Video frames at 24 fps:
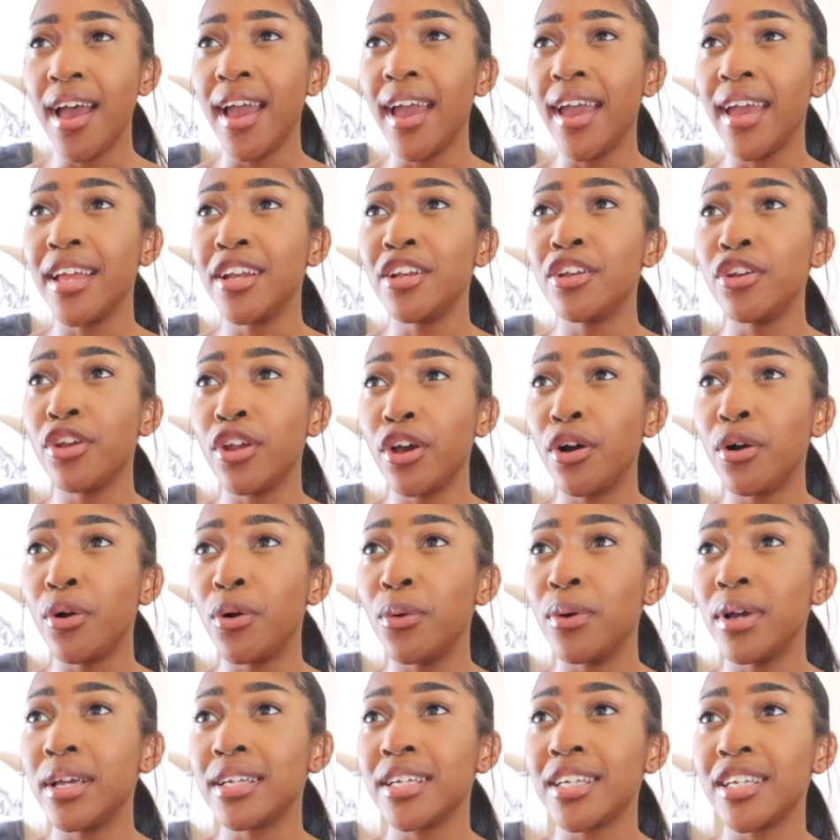and
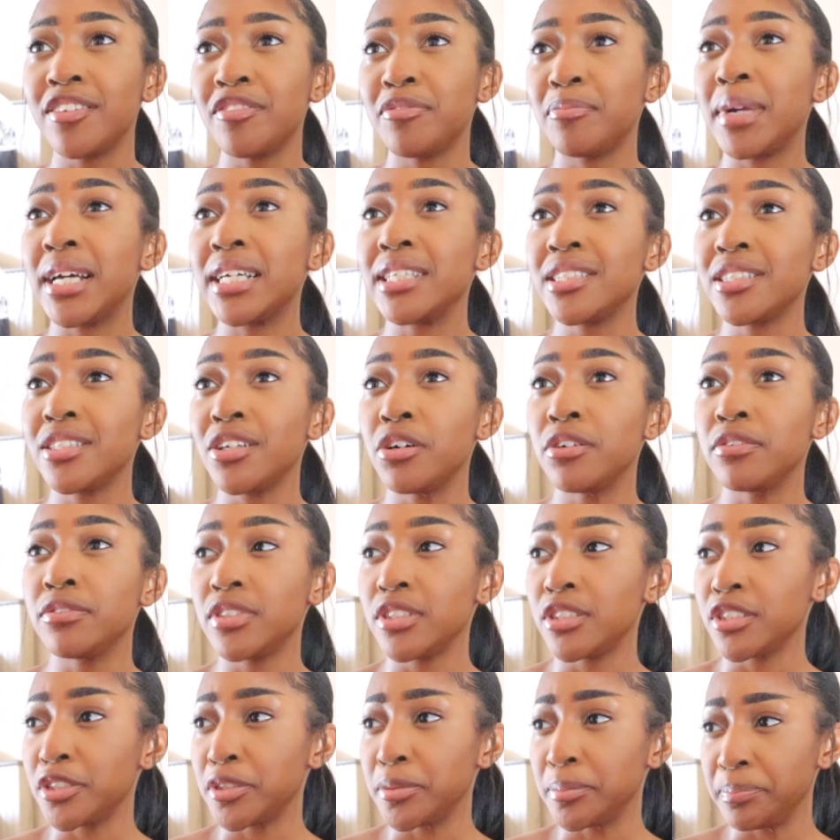know and give myself
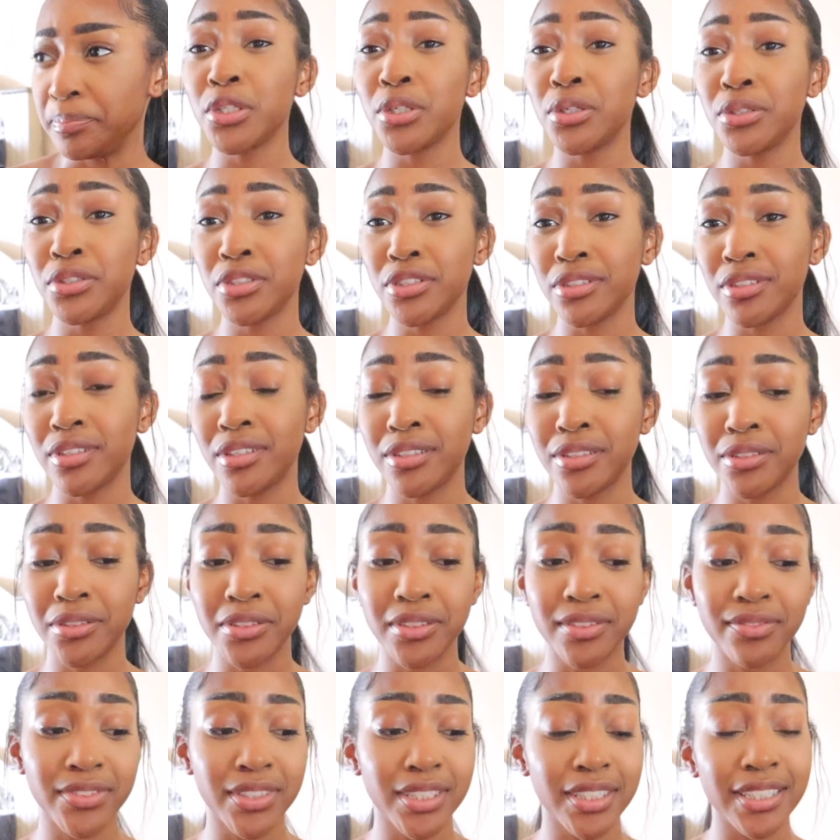some closure on
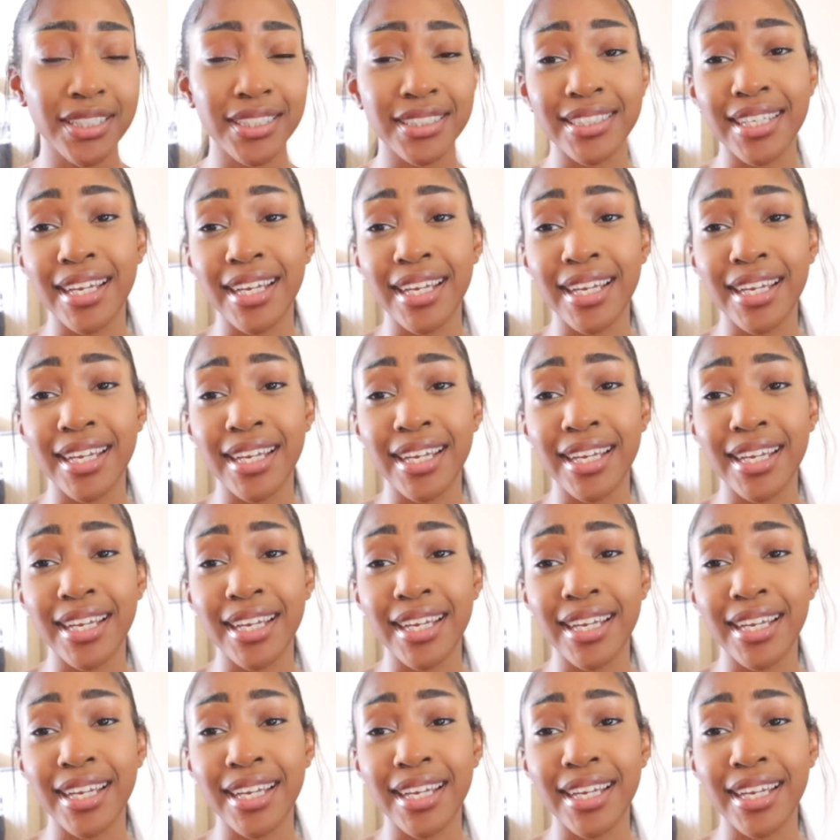those feelings.